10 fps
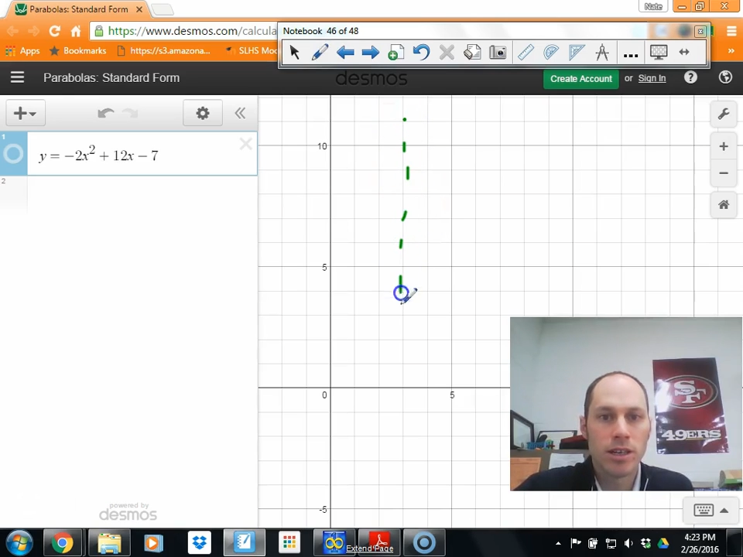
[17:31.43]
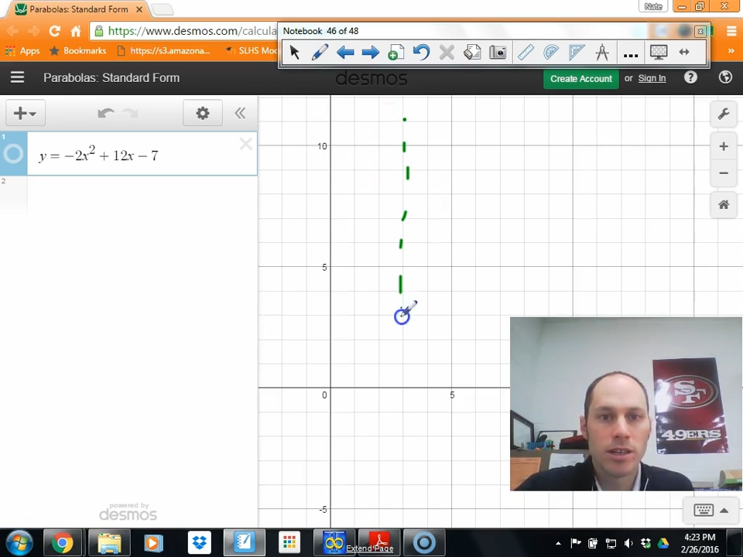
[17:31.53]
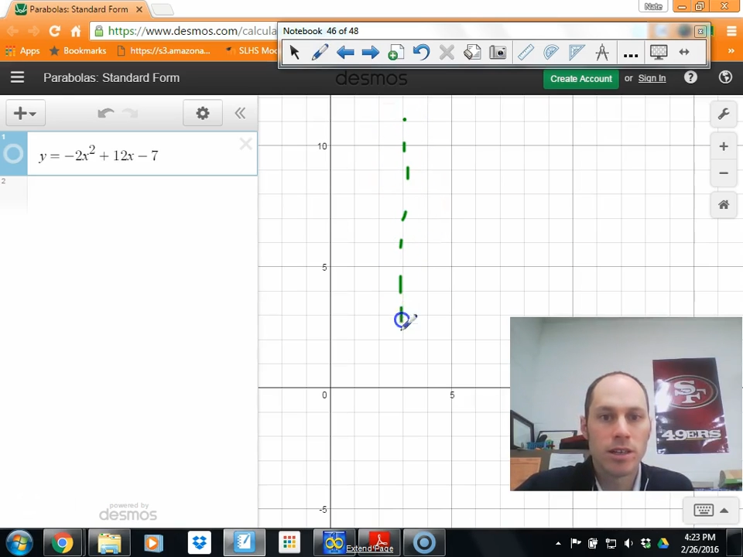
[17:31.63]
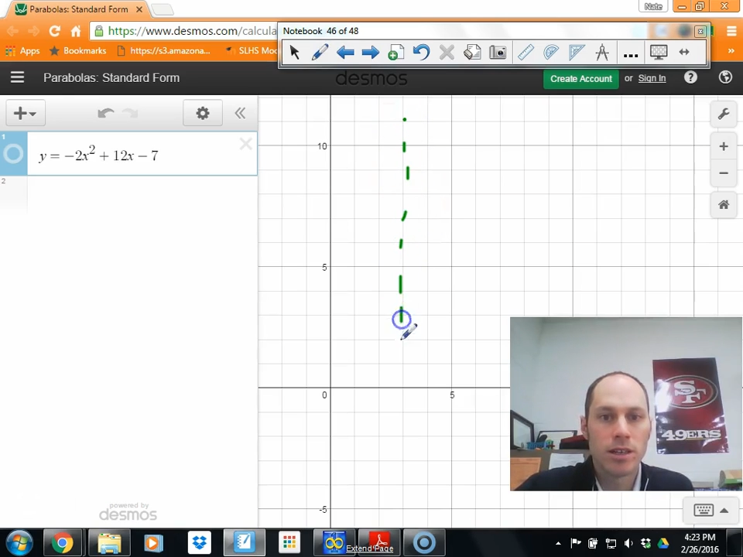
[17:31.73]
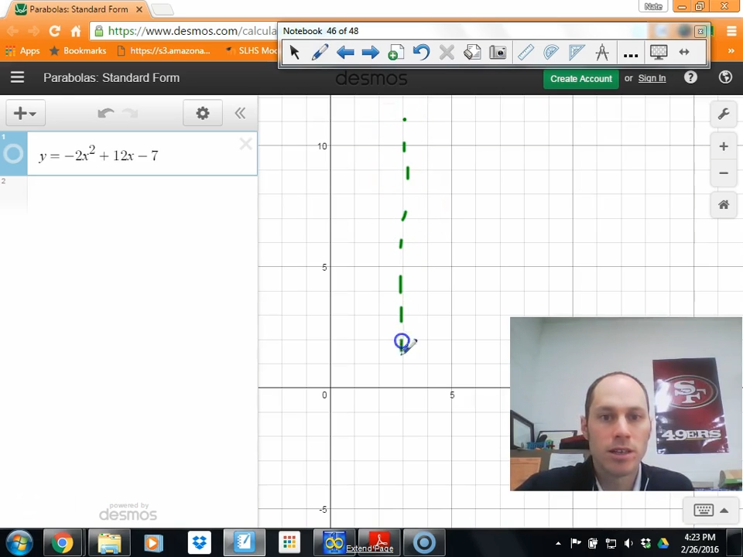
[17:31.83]

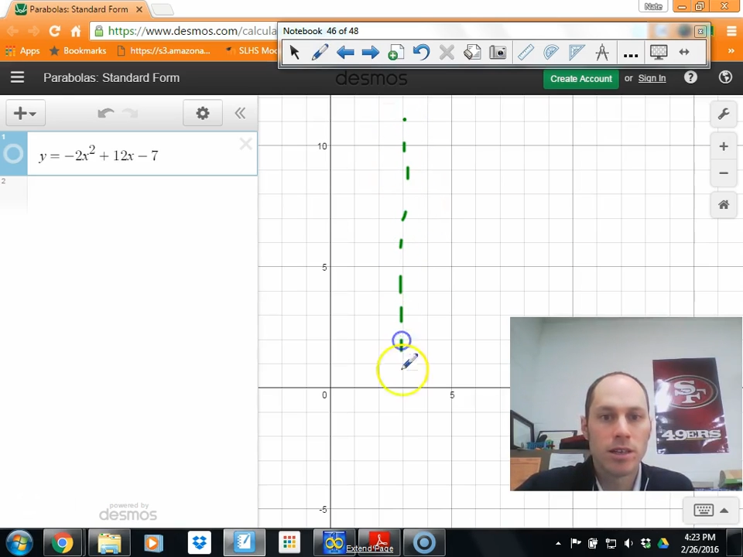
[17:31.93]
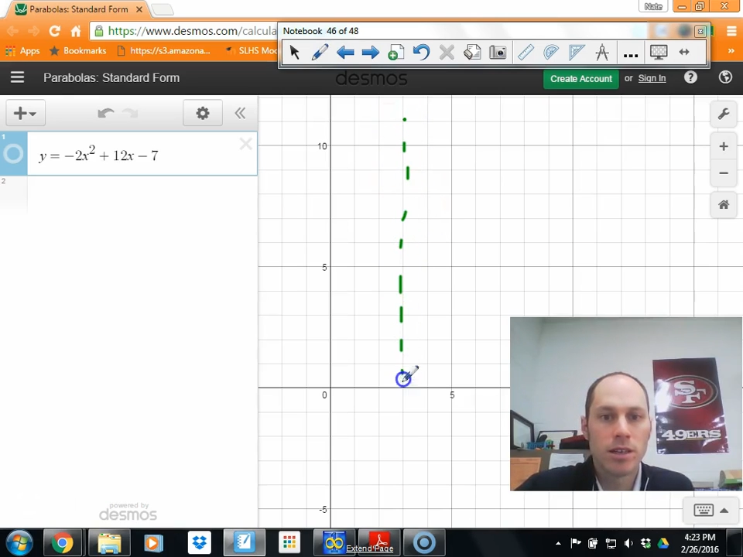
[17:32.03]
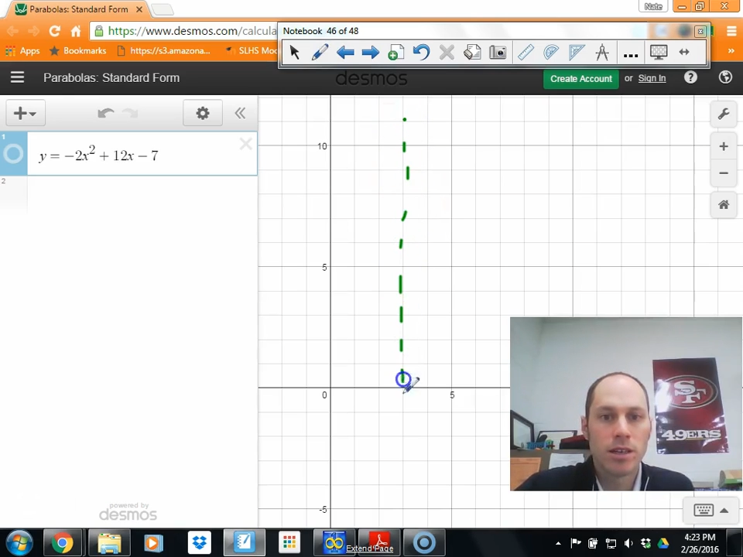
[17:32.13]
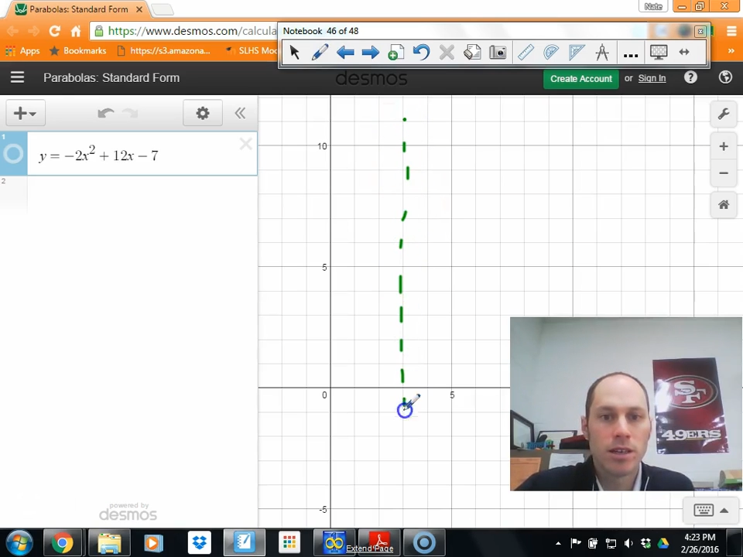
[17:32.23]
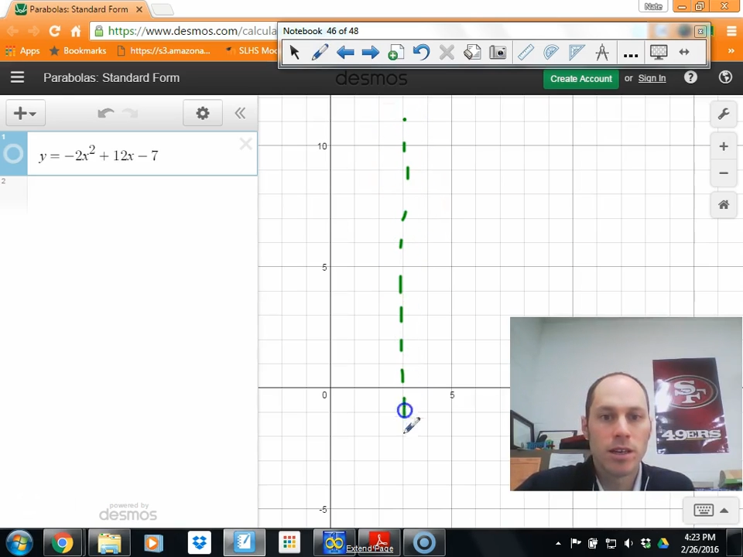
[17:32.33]

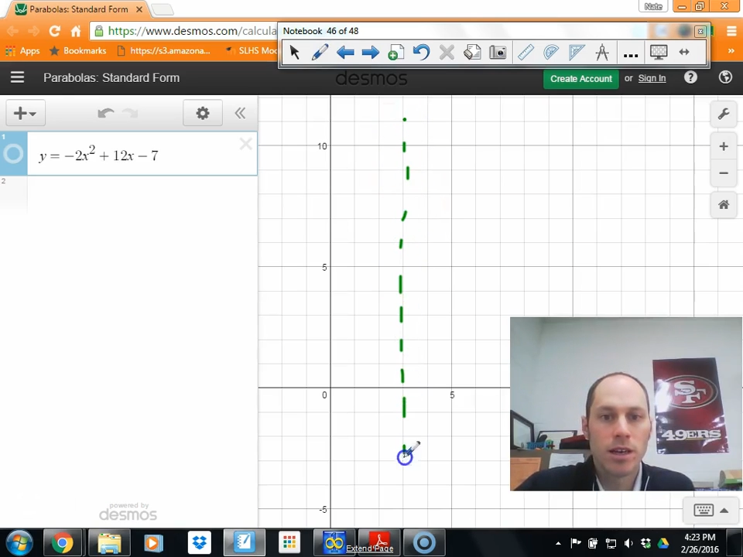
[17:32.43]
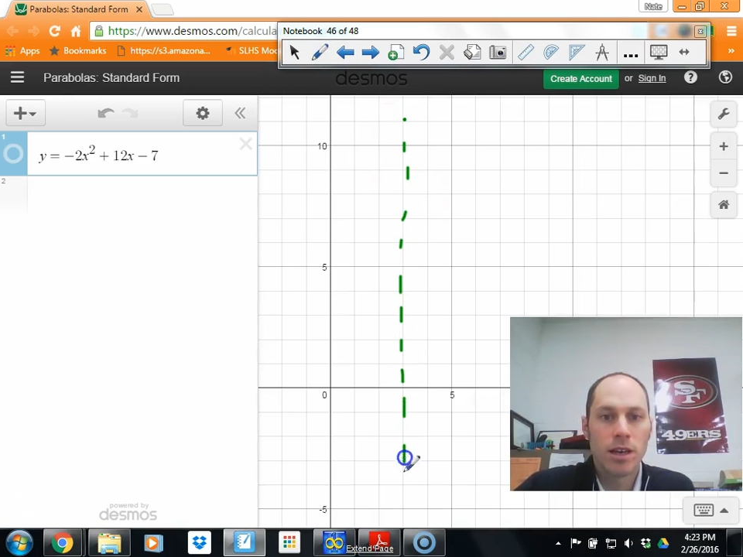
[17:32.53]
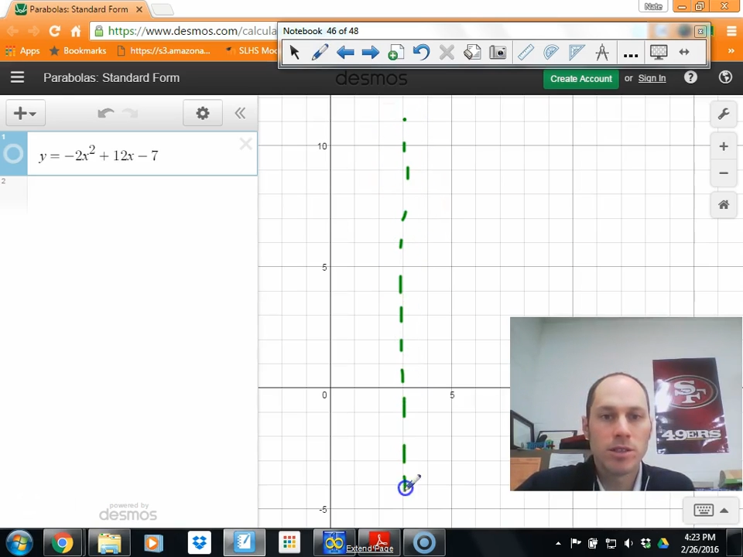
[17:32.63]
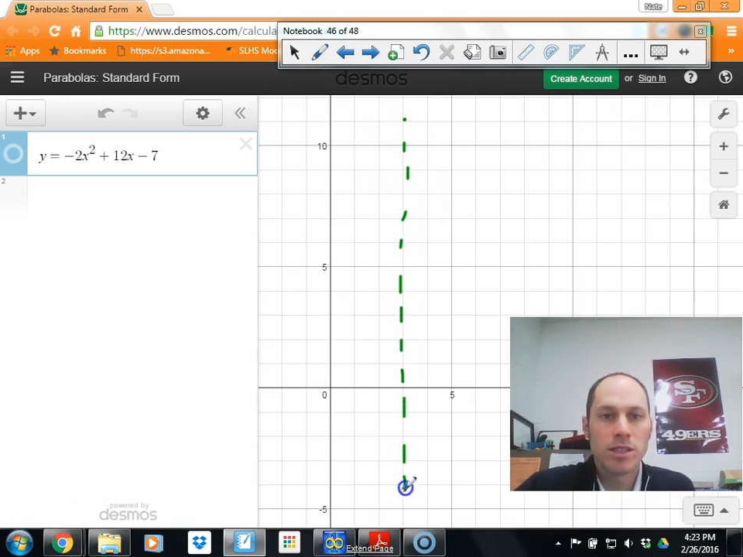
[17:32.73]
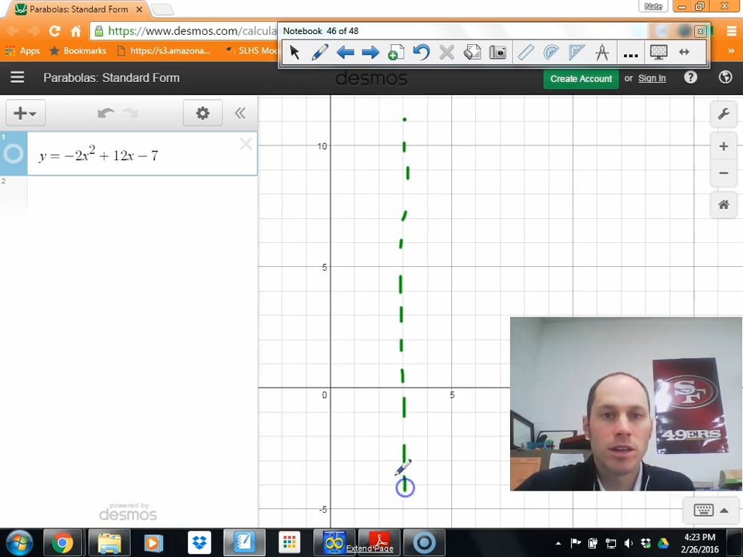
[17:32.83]

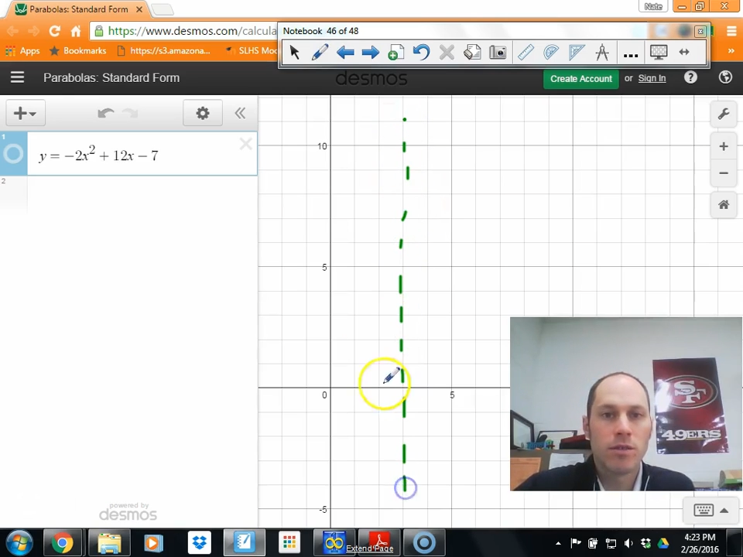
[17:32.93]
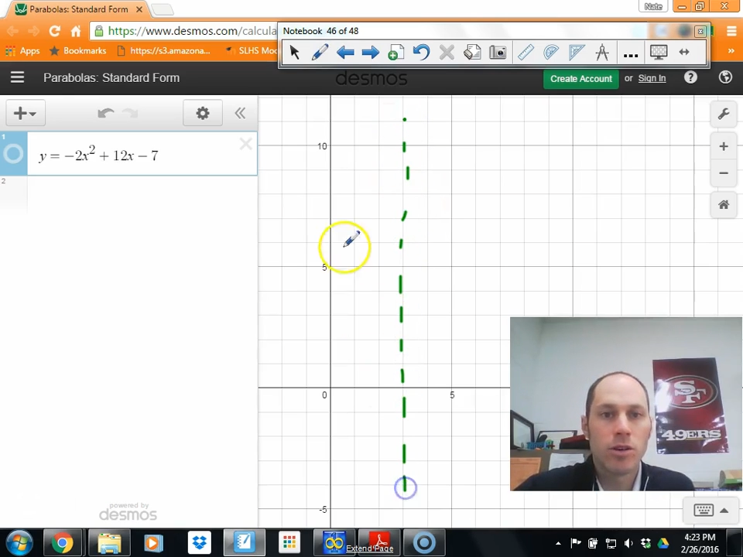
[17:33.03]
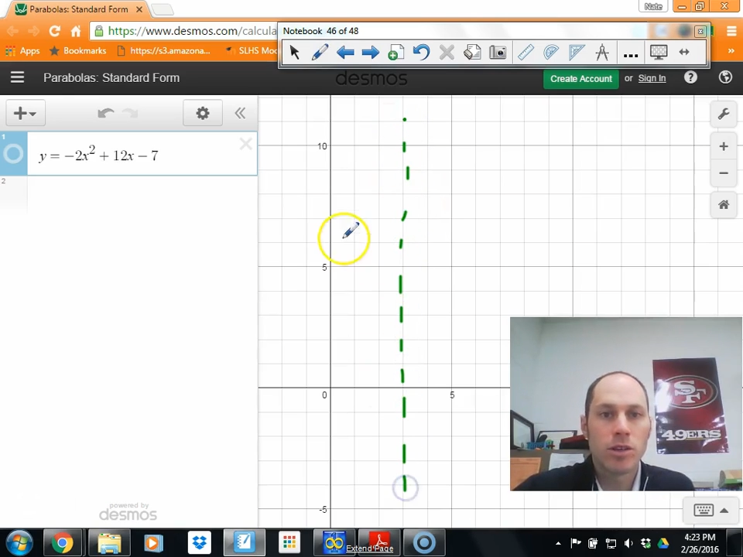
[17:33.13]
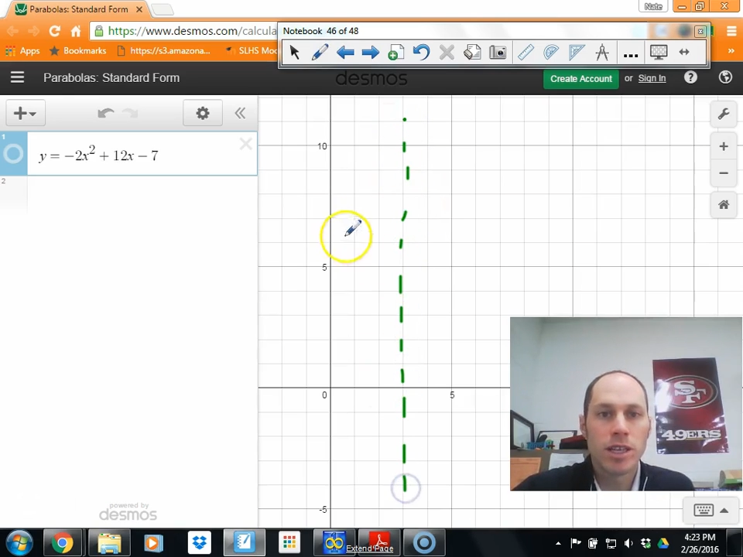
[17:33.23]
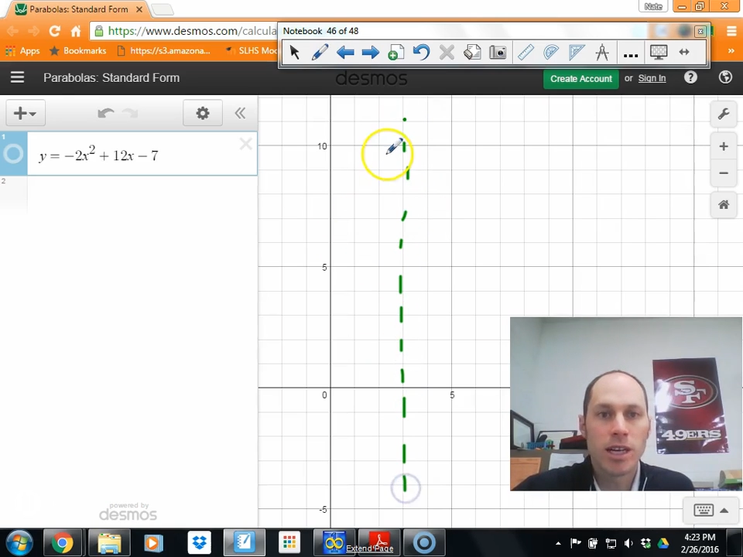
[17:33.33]
And we said our
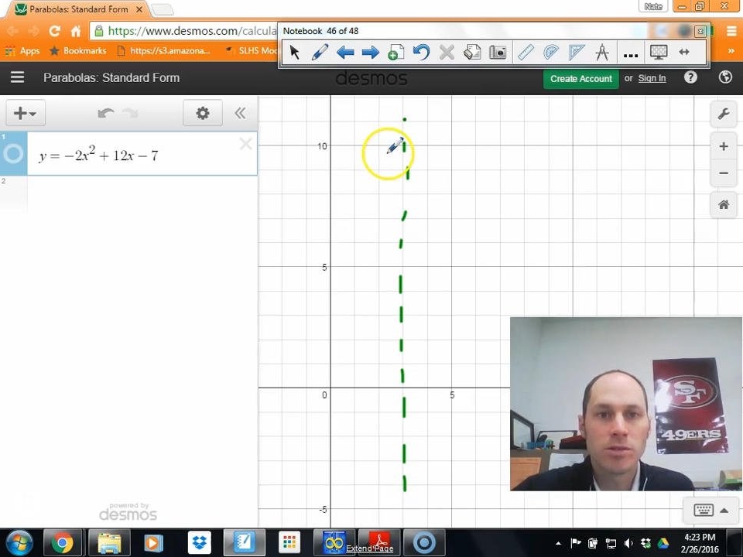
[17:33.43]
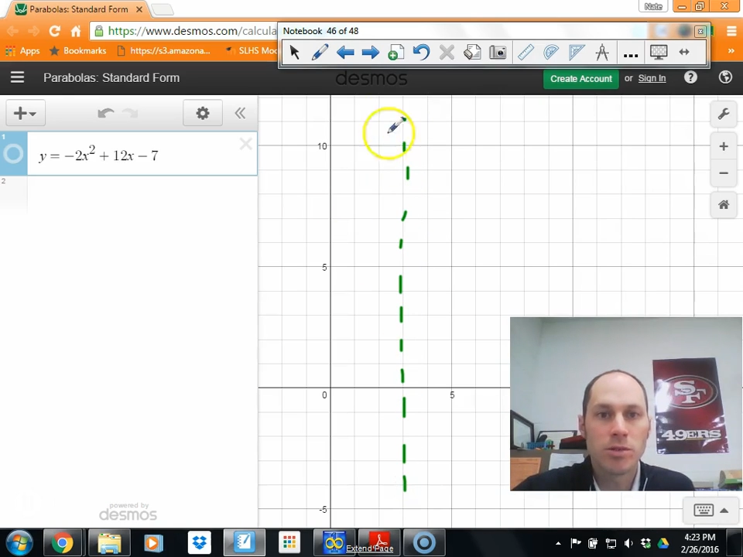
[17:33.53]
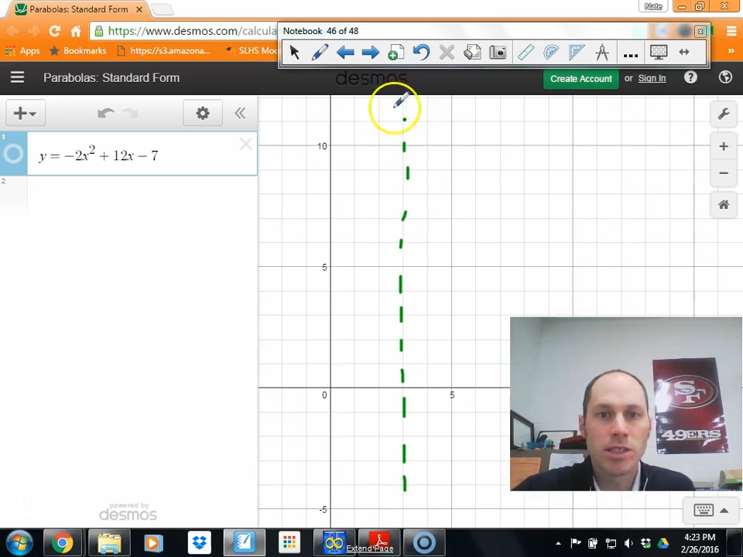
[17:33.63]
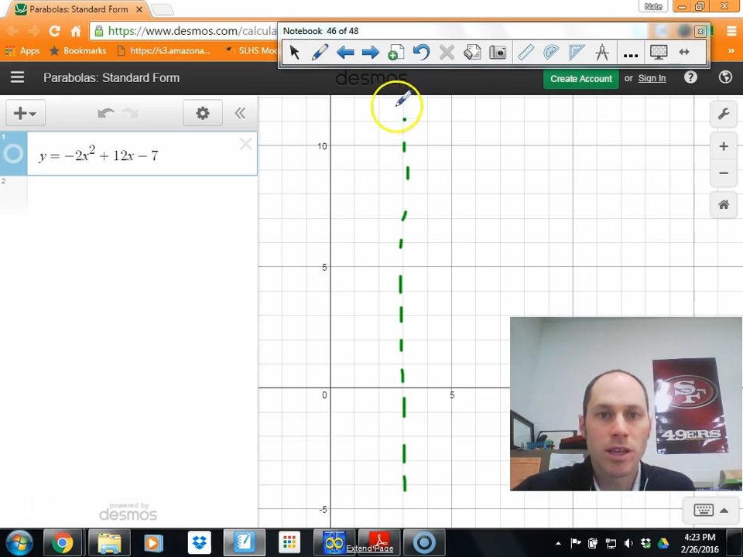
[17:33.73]
vertex was